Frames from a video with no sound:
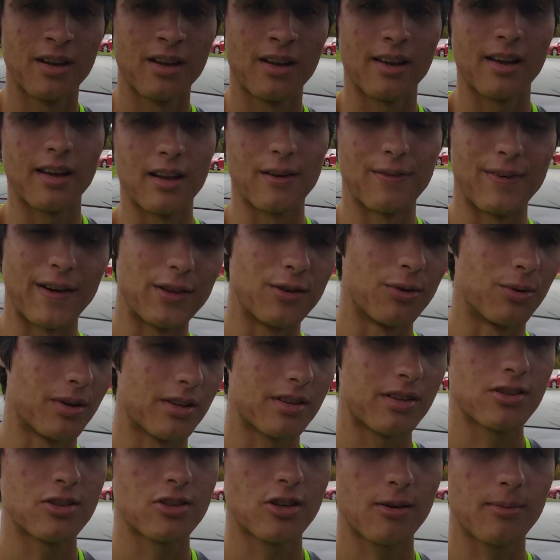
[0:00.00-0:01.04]
And if I don't get
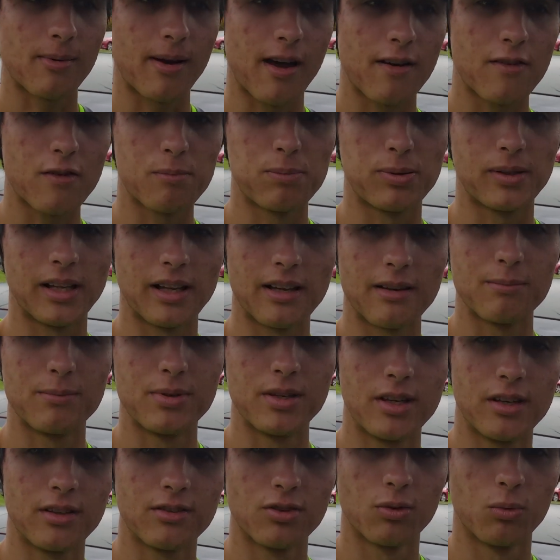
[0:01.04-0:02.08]
the job, I have a plan
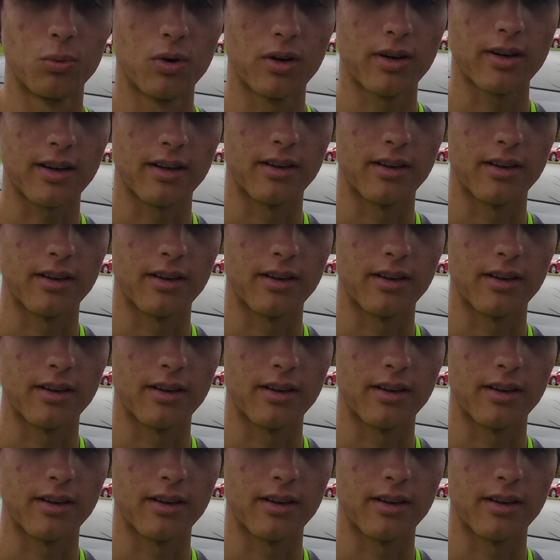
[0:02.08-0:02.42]
B to work